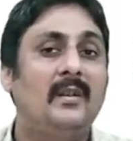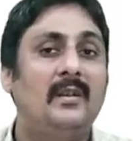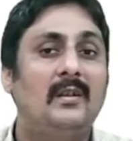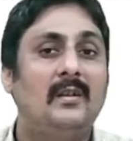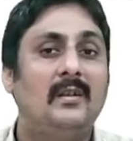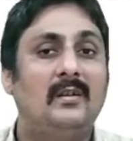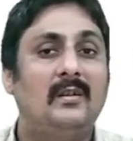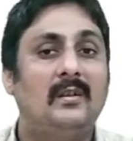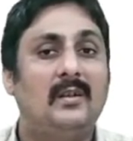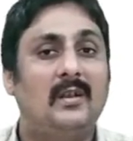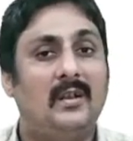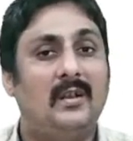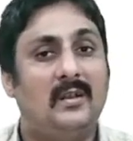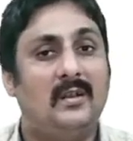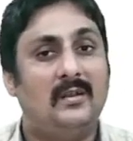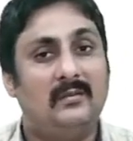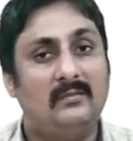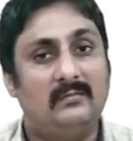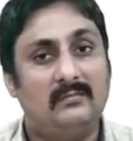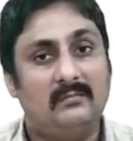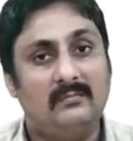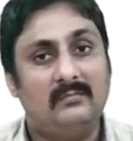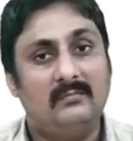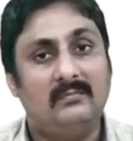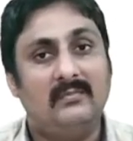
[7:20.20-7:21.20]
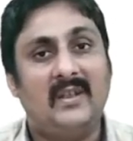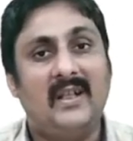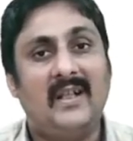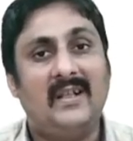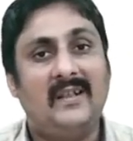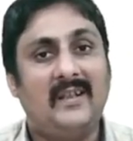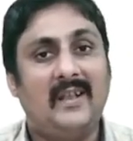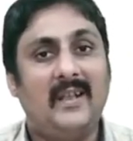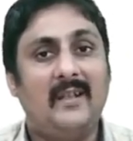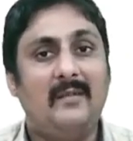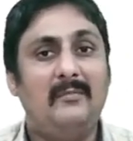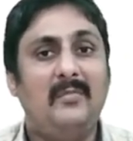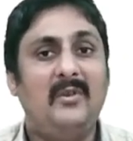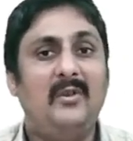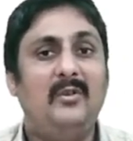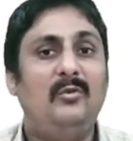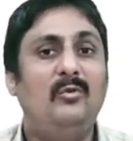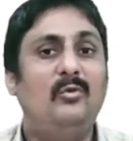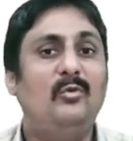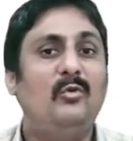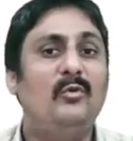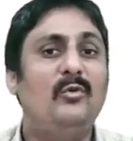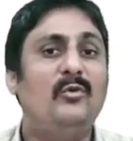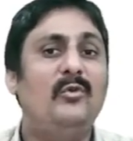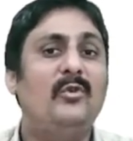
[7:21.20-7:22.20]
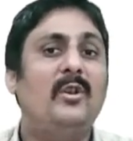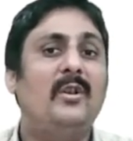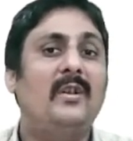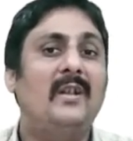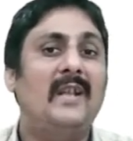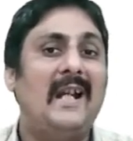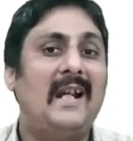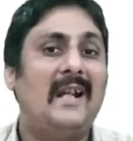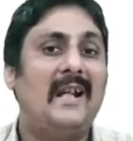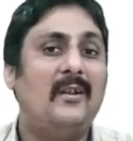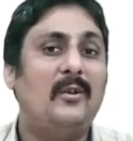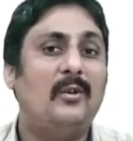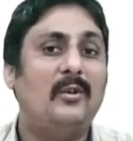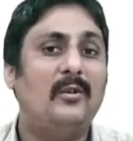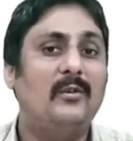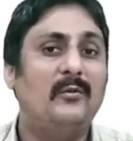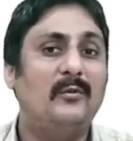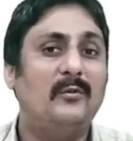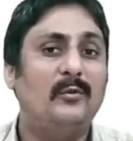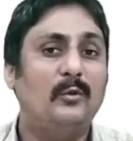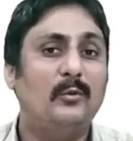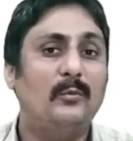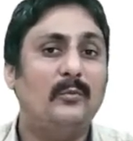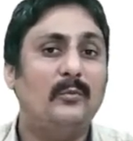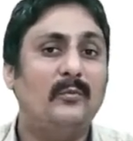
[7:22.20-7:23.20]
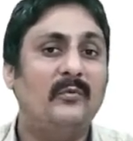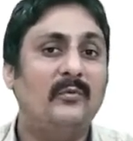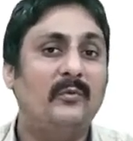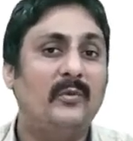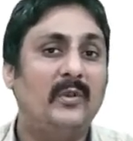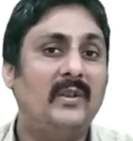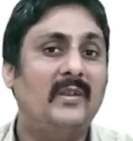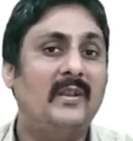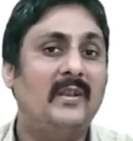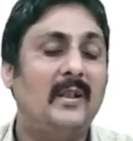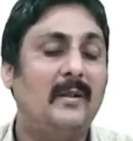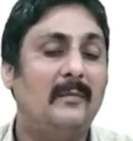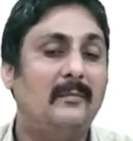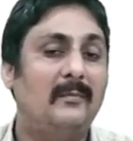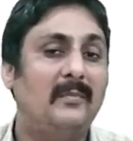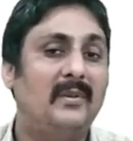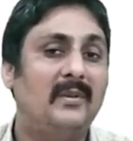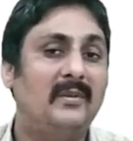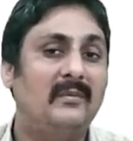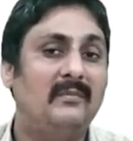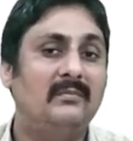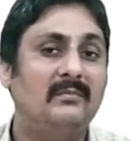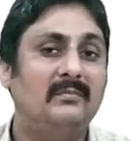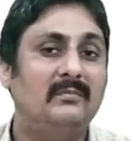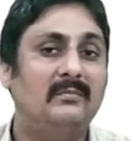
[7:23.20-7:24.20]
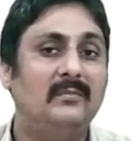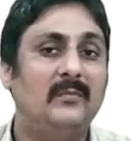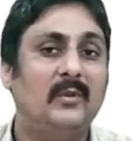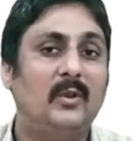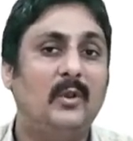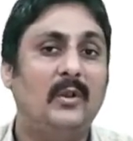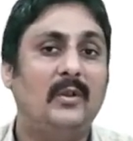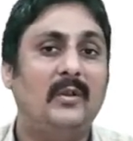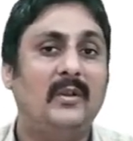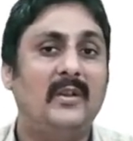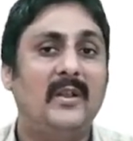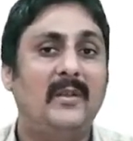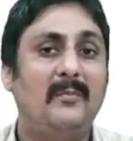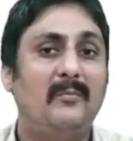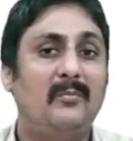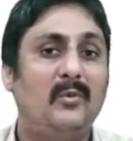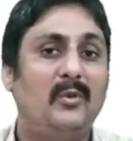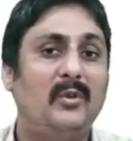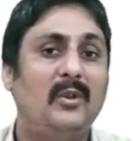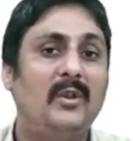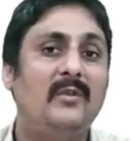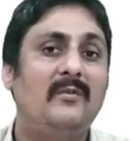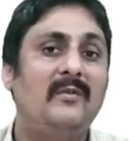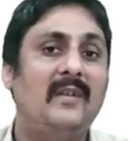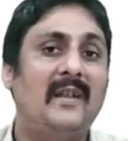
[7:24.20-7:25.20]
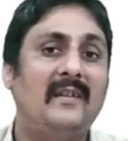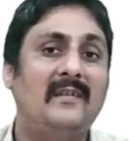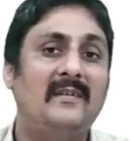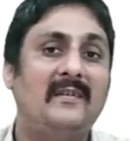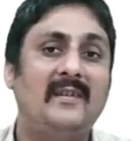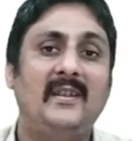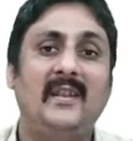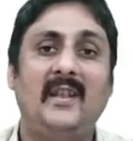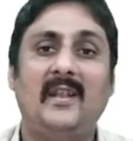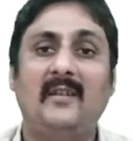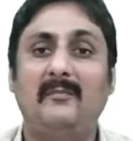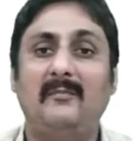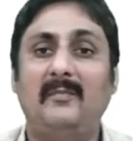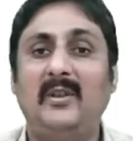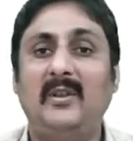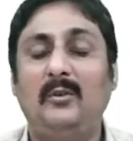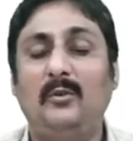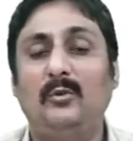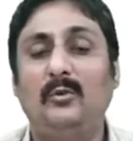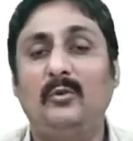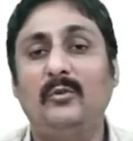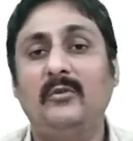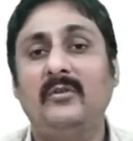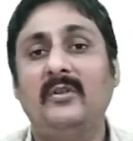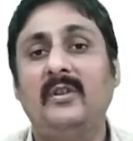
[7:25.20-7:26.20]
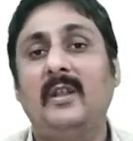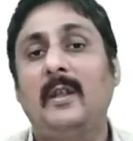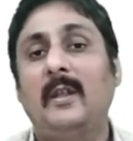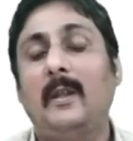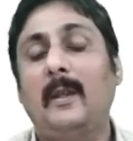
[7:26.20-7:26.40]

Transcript: that can be used on that also. For example, already polio vaccine have been used.